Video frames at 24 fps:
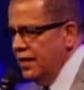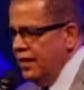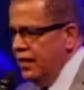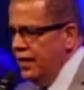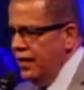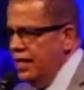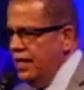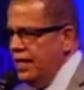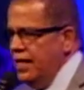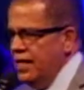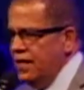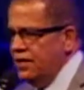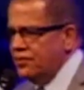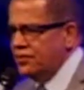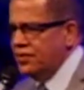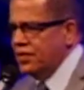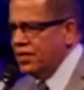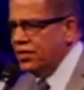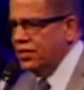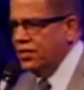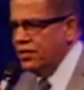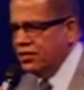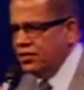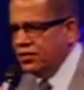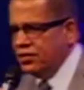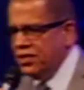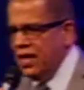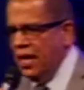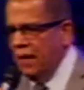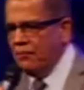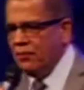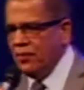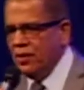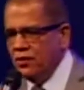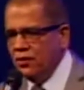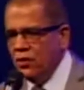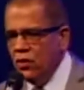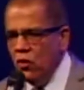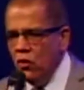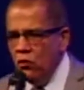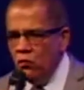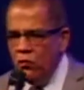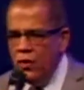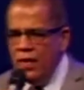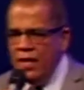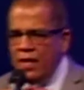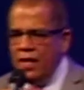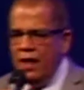He is the good shepherd.
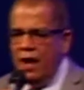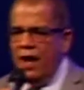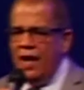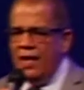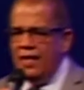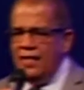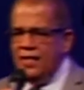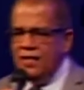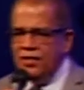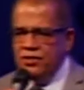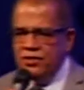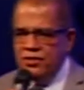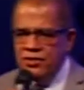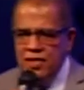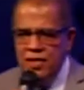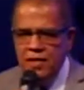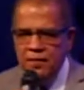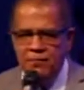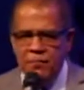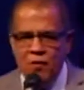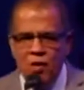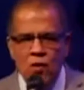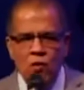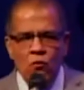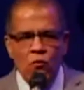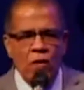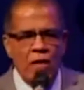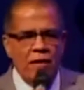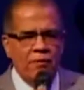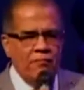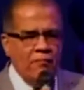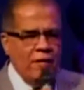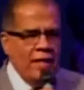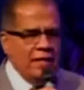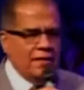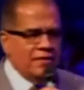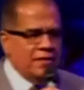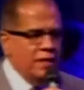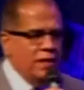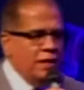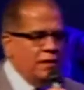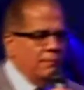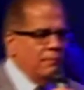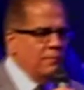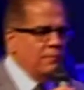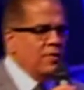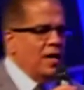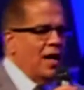We are his sheep. What makes
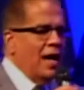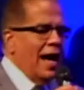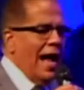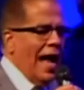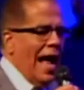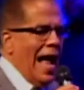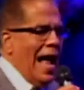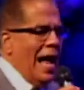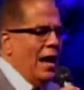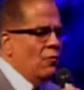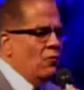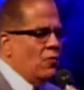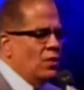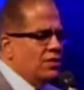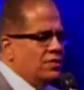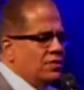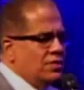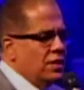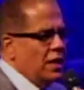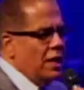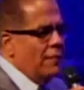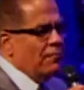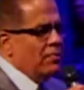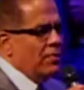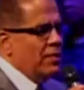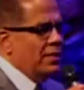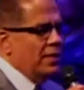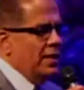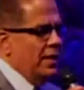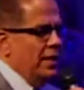him our shepherd